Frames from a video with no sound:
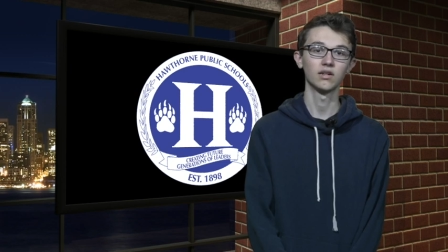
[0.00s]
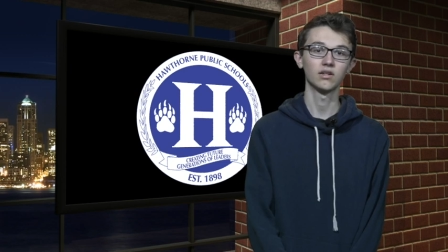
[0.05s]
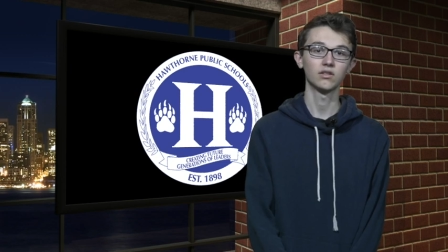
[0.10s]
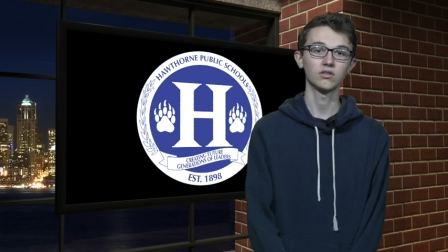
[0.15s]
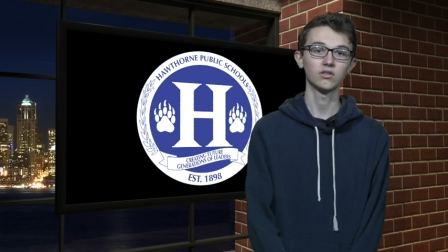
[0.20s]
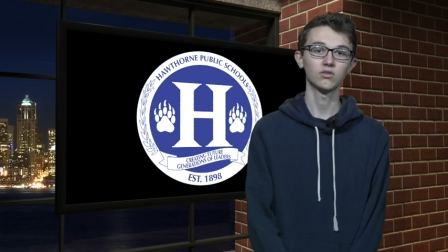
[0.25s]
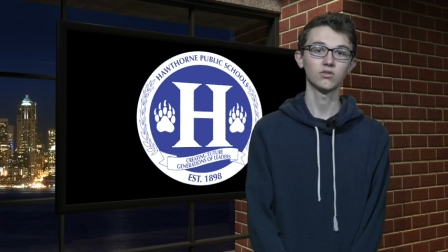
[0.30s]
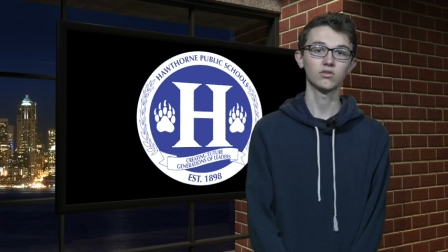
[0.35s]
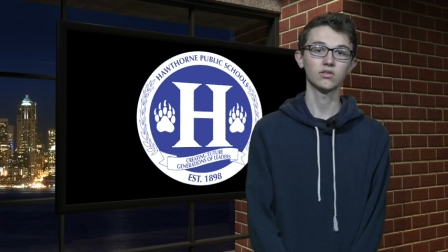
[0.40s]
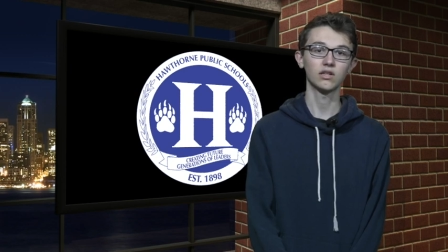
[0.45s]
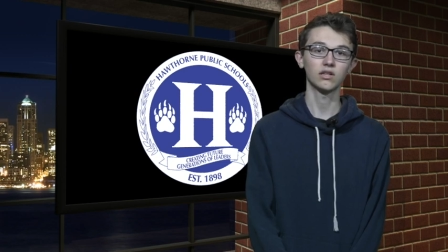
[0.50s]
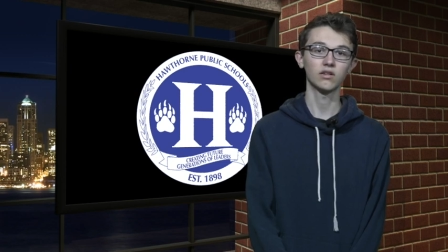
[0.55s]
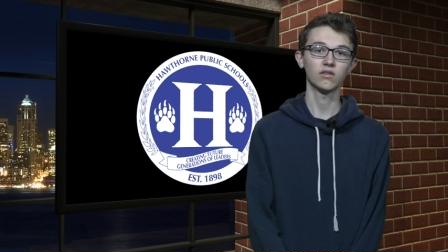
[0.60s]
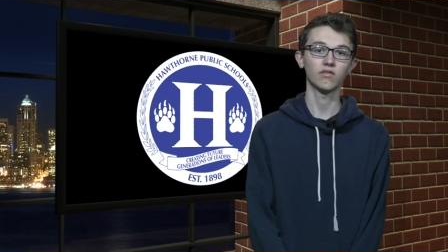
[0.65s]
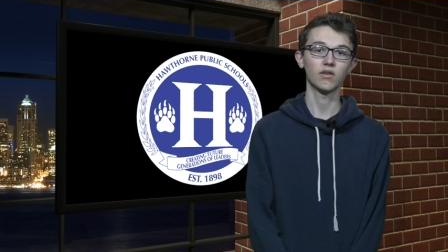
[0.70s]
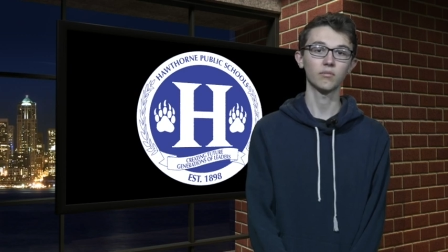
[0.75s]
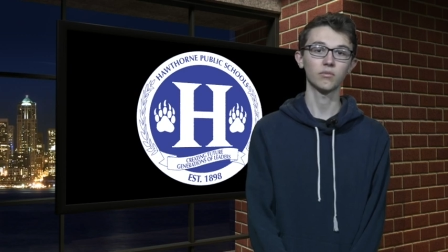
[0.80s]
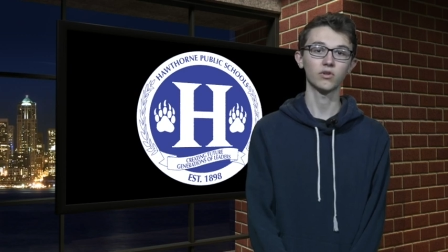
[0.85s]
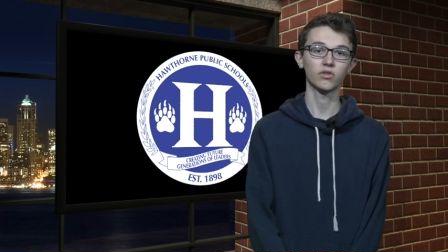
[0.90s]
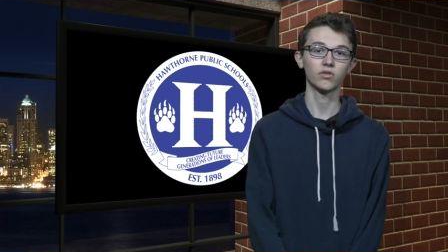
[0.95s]
Tuesday,
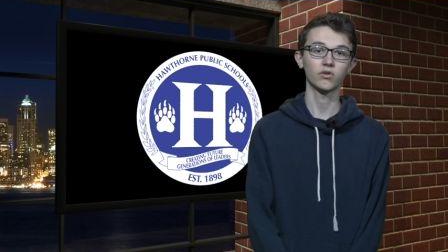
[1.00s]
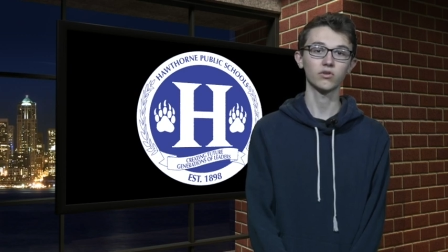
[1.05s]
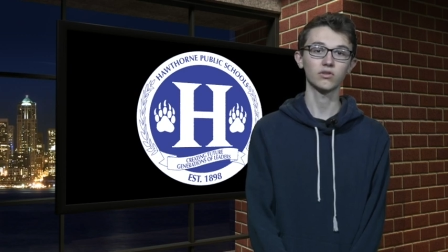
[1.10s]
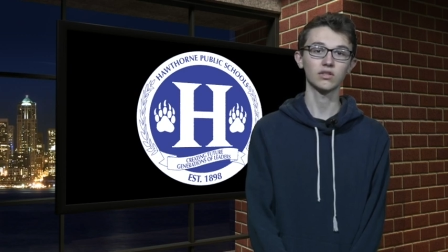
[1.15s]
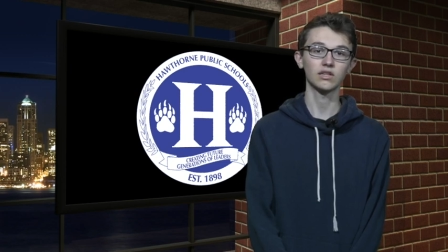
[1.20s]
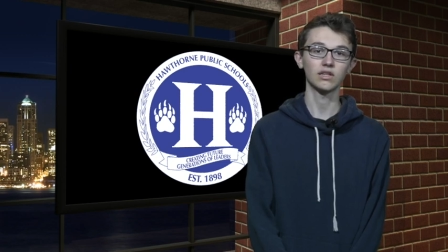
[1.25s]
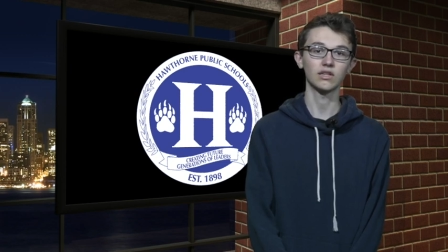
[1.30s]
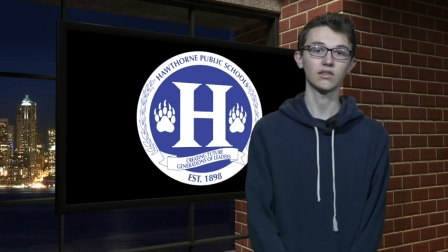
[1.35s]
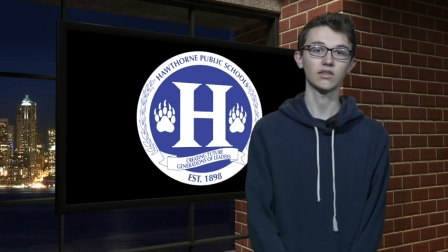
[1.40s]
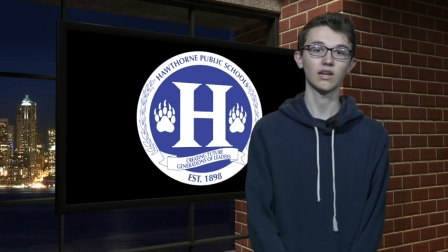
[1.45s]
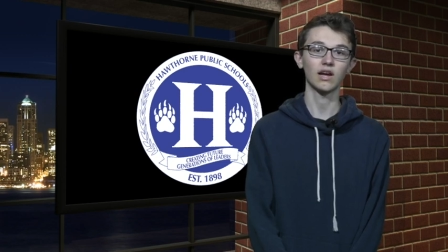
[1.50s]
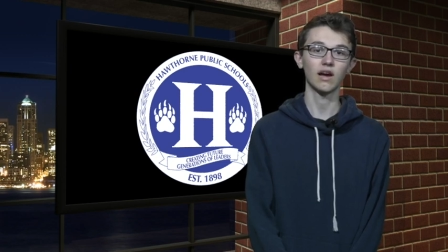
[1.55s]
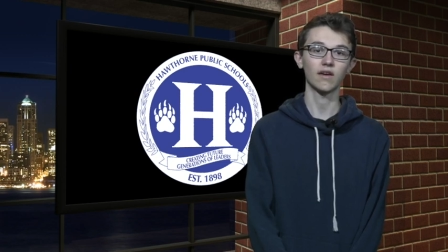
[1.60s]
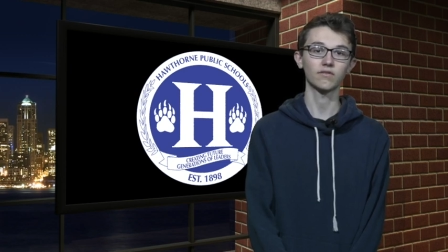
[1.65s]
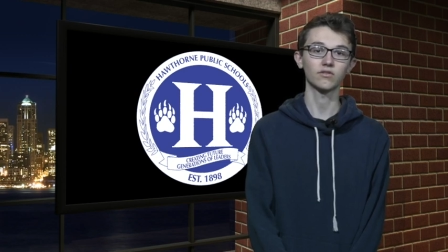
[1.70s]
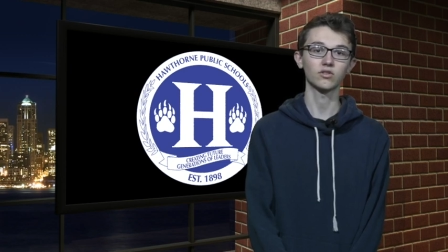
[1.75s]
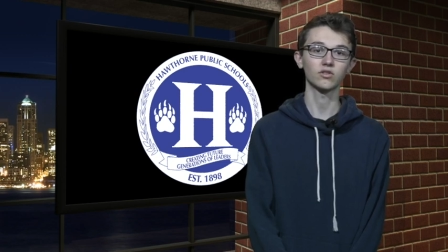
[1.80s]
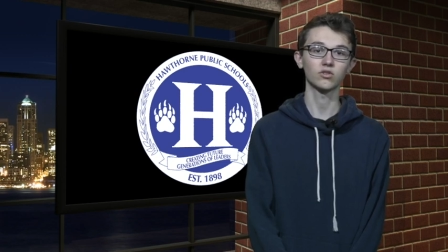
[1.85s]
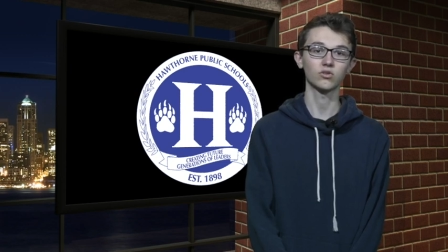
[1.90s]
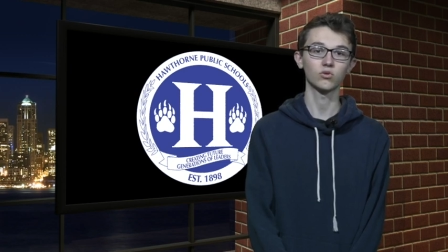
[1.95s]
November 13th
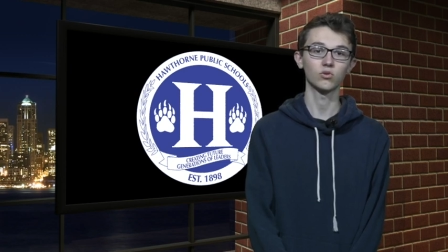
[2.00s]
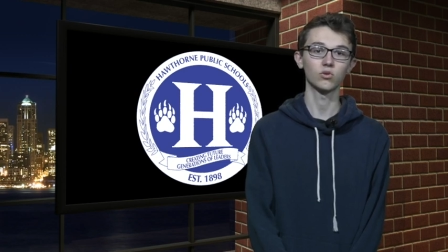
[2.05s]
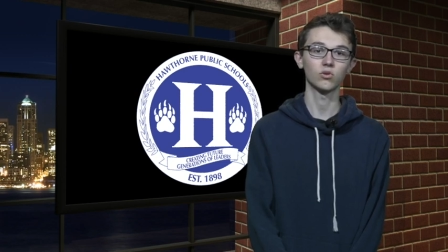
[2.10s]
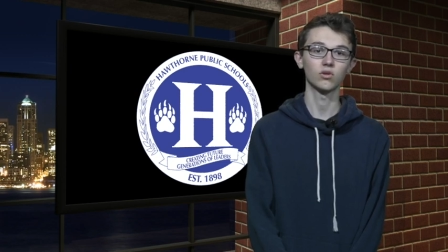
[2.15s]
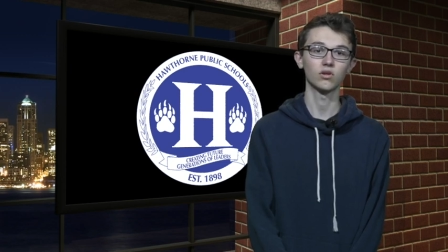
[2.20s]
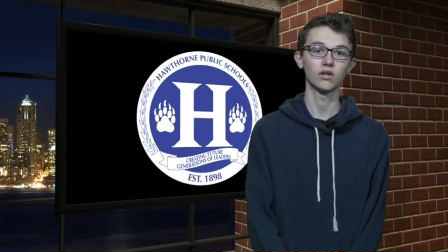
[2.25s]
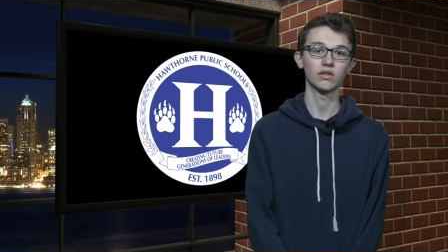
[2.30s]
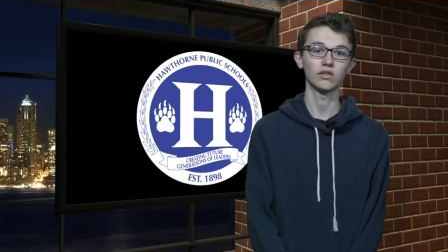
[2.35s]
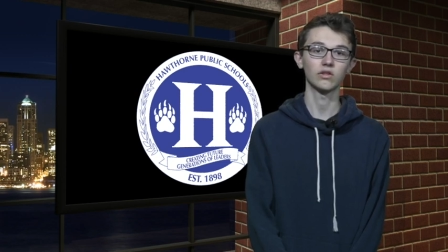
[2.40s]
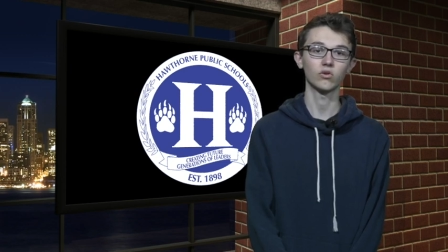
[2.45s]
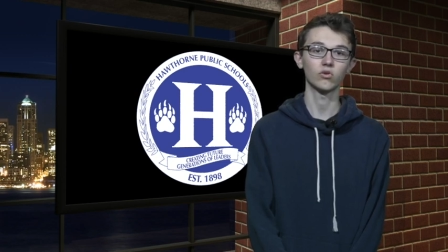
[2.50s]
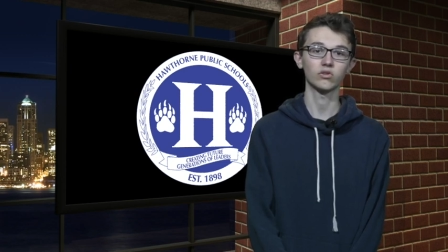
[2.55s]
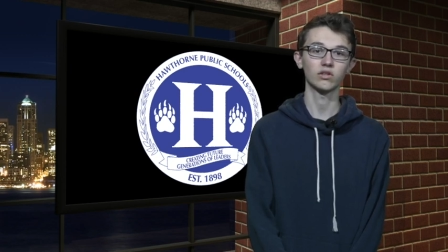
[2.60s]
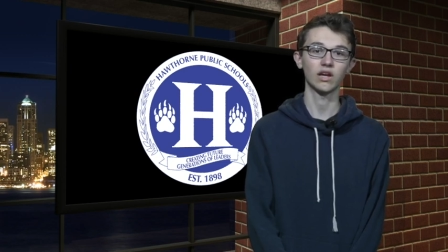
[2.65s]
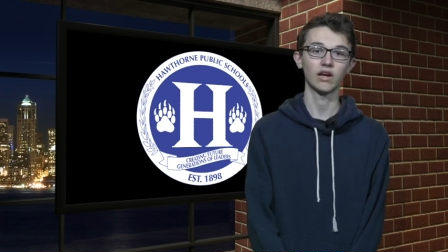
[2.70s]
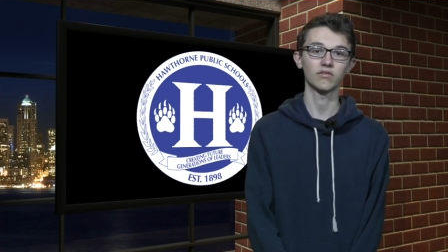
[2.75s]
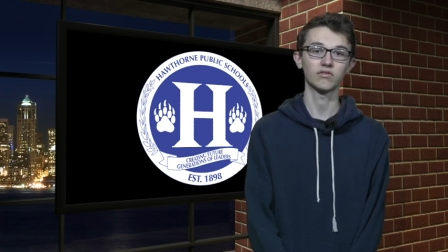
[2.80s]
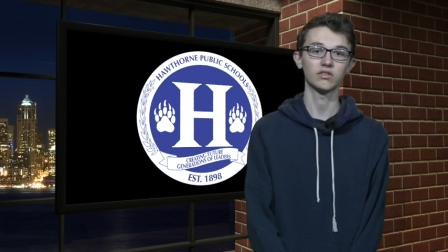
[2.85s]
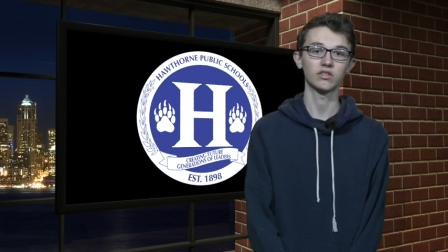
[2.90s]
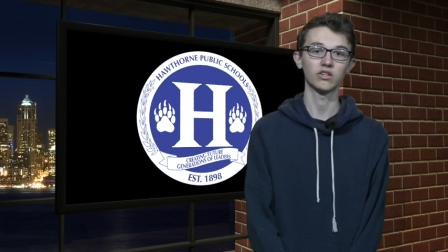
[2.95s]
after school in the old
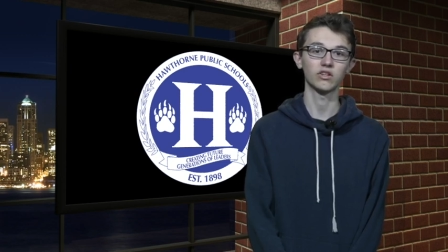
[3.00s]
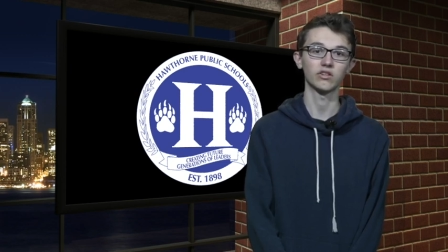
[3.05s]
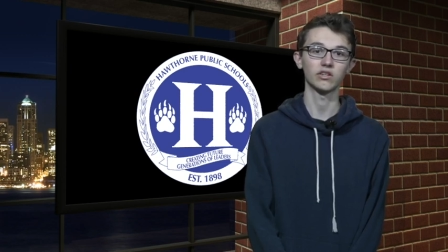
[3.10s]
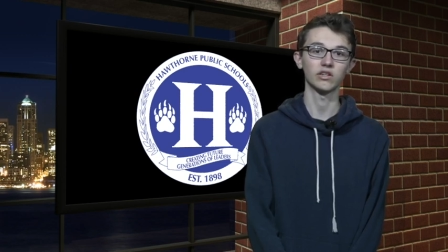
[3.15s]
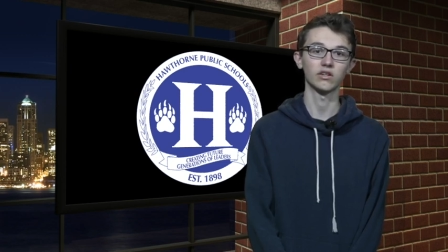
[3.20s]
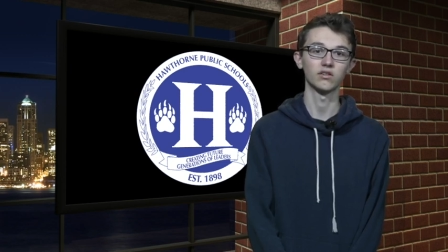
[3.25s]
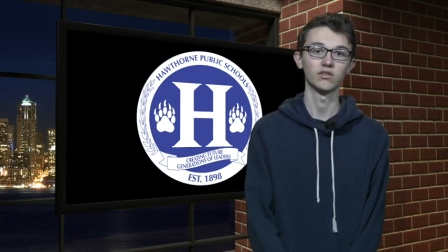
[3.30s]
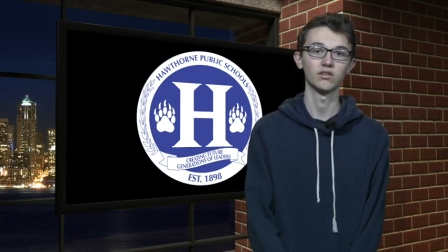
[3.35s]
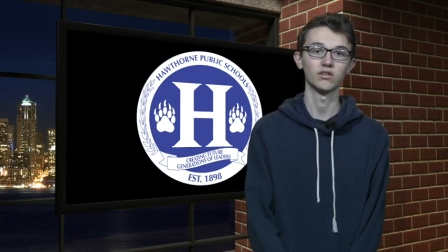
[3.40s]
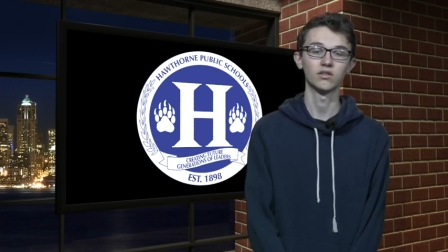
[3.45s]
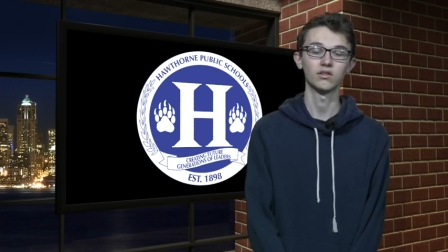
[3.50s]
cafeteria.